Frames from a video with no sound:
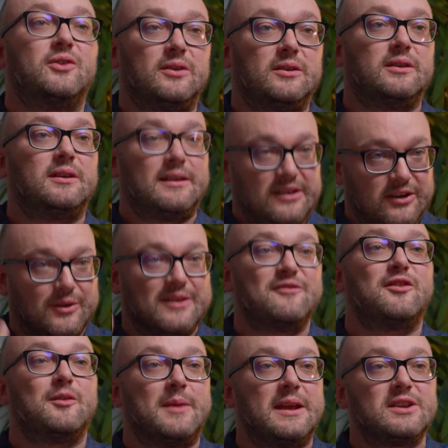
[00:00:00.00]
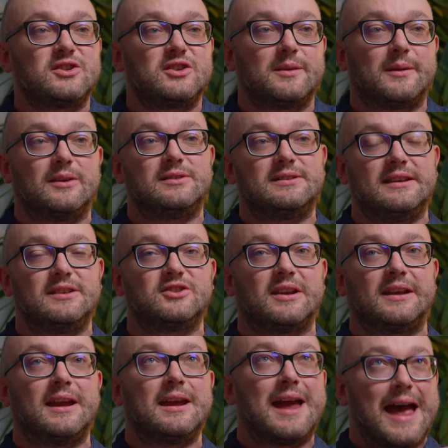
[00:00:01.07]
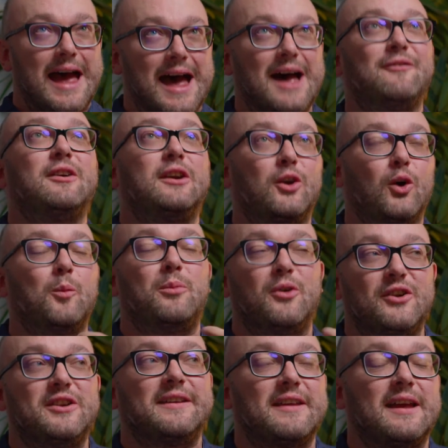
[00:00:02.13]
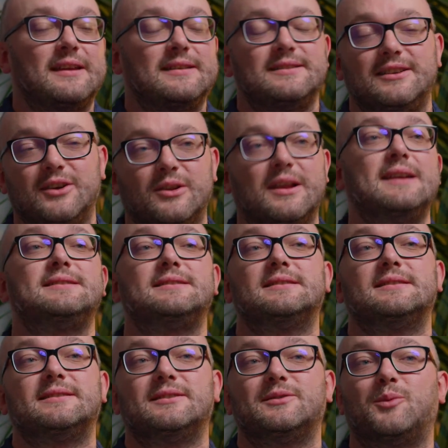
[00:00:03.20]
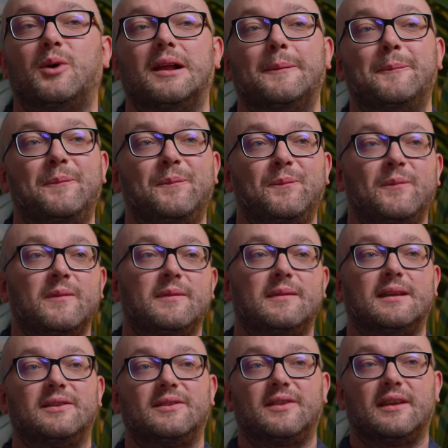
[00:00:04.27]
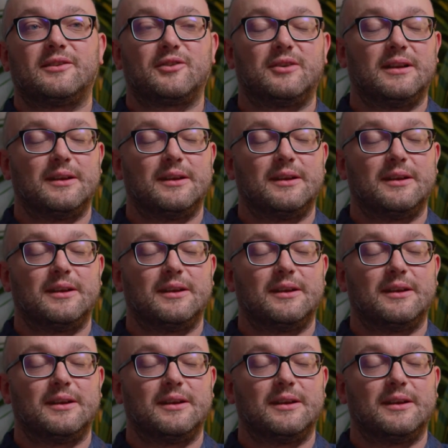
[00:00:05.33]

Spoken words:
and information about teaching, have a go putting that into your lessons as well. That's really